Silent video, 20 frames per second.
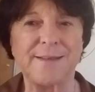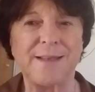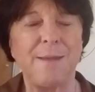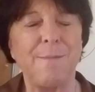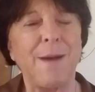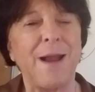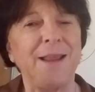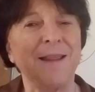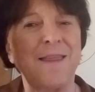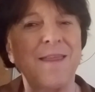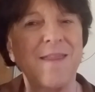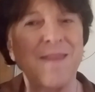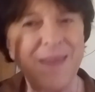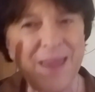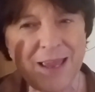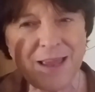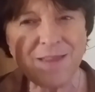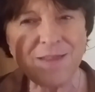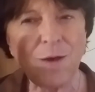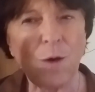They might
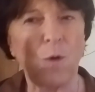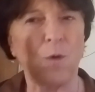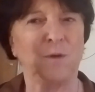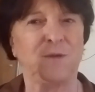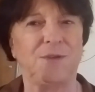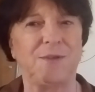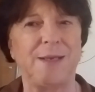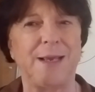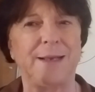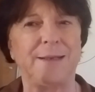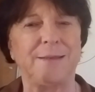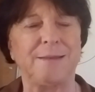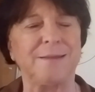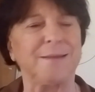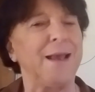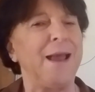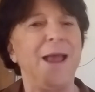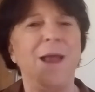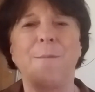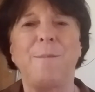think the whole
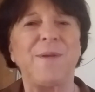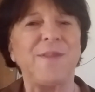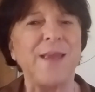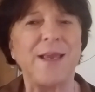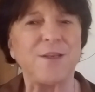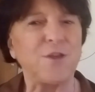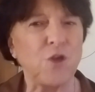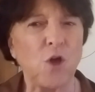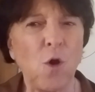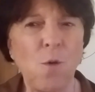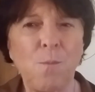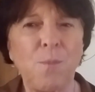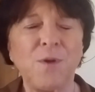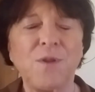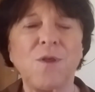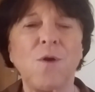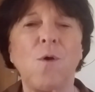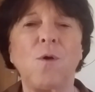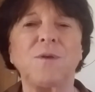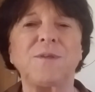sentence, but they don't put
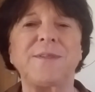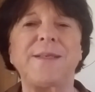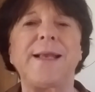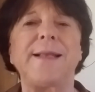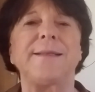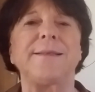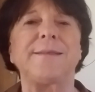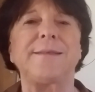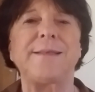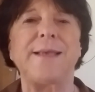the whole sentence.